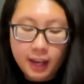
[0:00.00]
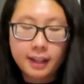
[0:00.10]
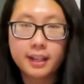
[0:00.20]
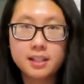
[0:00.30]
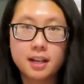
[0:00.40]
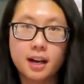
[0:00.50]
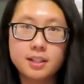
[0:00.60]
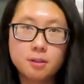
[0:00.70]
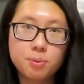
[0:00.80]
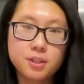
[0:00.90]
Like I said, I
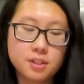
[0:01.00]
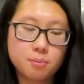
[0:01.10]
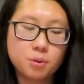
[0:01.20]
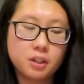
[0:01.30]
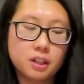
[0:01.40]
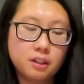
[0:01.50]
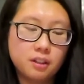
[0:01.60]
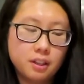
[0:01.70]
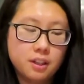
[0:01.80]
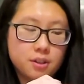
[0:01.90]
did put some
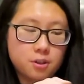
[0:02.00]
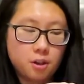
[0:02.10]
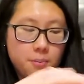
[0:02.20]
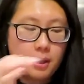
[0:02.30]
more syrup